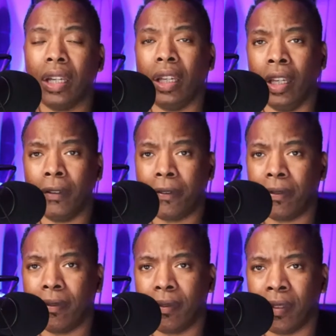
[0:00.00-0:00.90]

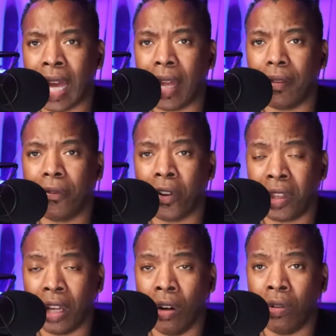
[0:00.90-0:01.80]
if not for
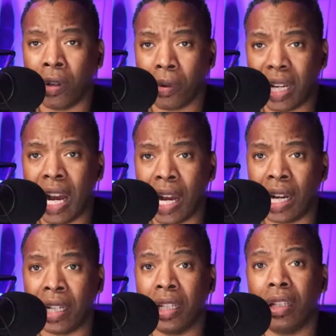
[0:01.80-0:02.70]
the owner
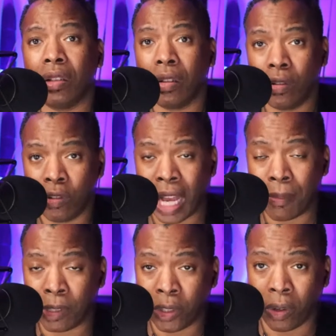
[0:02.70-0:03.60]
Khan, who
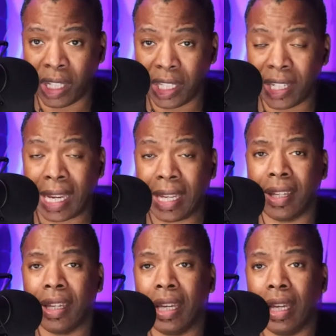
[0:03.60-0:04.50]
got majority
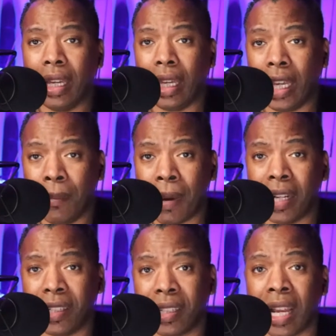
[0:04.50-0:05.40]
stake. He
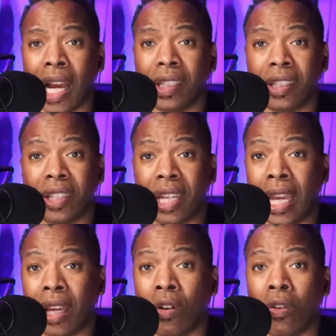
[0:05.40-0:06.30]
might decide to just
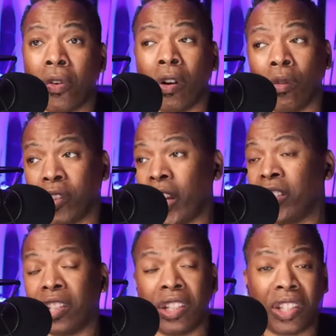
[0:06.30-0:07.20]
take it over and
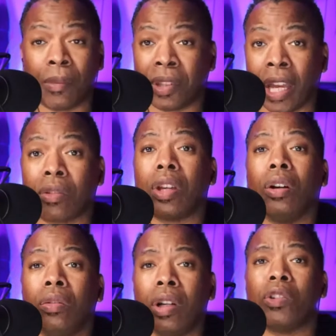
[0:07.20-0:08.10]
change it into something else.
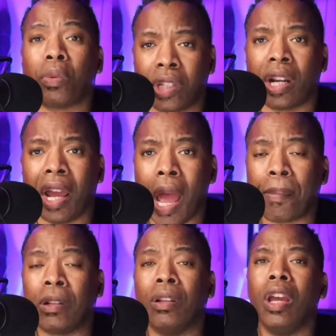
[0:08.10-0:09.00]
Who knows what's going to
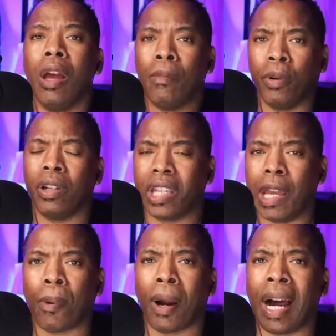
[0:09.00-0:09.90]
happen, but we're going to
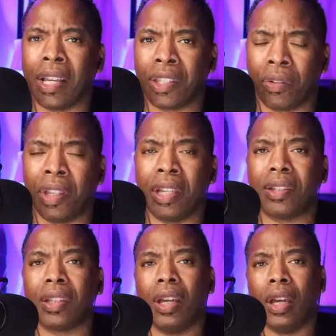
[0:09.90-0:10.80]
keep our eyes on
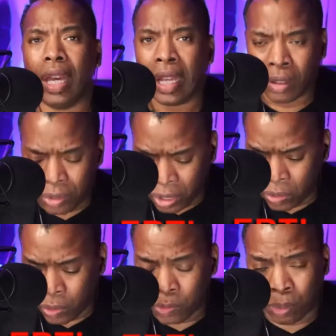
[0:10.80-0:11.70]
this. And
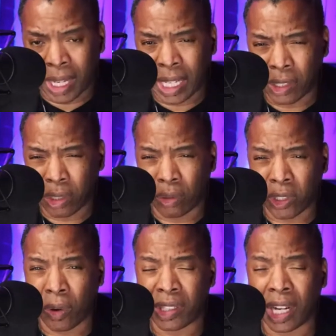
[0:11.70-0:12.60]
also those breaking two
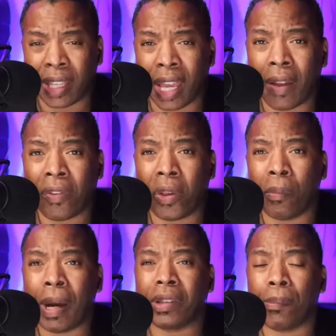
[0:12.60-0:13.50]
stories that I gave you
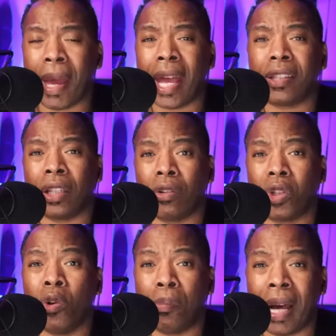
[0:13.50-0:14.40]
about the passing of
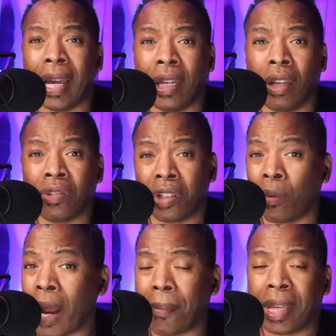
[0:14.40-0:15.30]
two pioneers in the
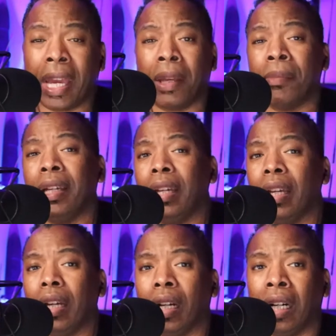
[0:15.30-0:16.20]
rap game.
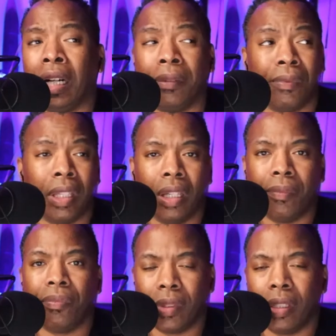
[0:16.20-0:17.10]
Uh,
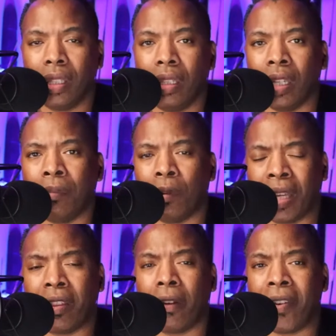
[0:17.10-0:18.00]
give, them,
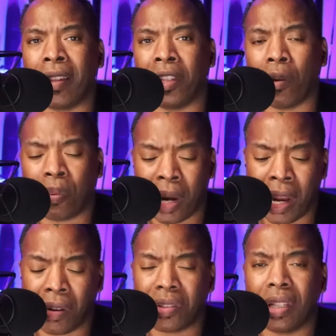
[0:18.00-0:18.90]
give their family your
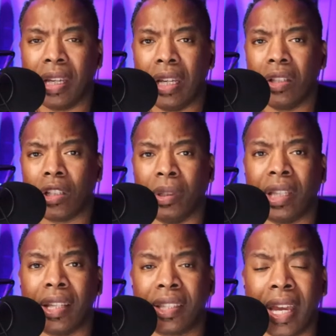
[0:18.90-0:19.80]
prayers. So with
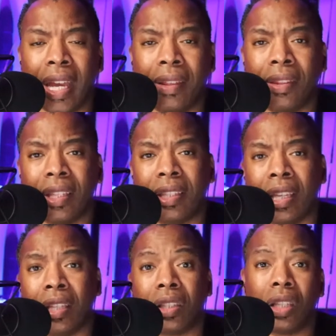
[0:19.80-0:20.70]
that said, this
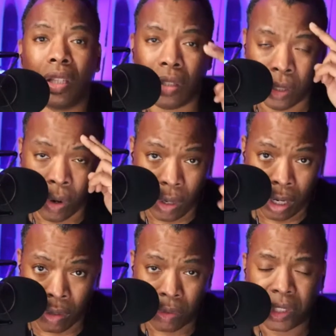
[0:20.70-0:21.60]
is your
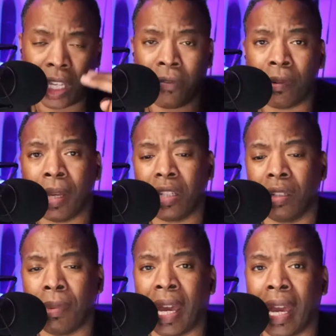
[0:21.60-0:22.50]
host,
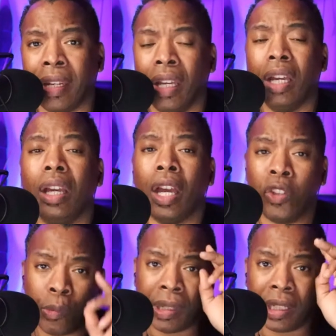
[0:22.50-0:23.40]
Information Man and
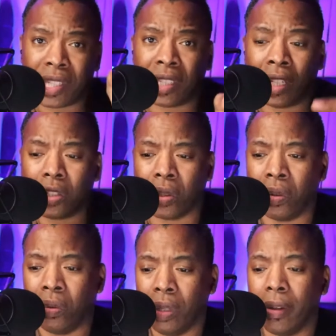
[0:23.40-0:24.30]
you've been listening
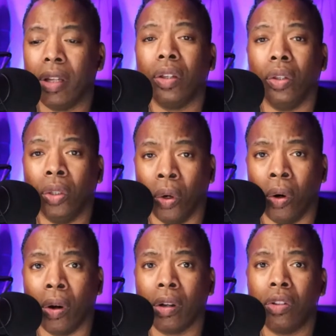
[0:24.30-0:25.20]
to
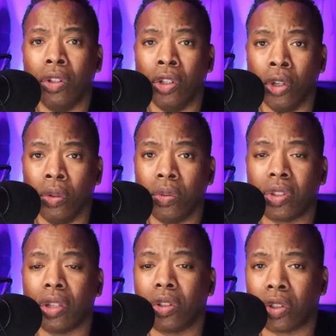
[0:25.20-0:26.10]
Your
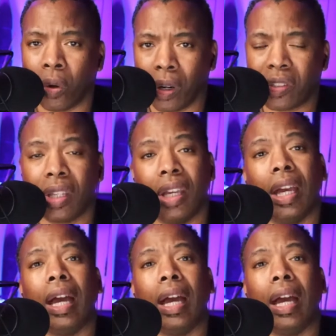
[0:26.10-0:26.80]
News Shorts.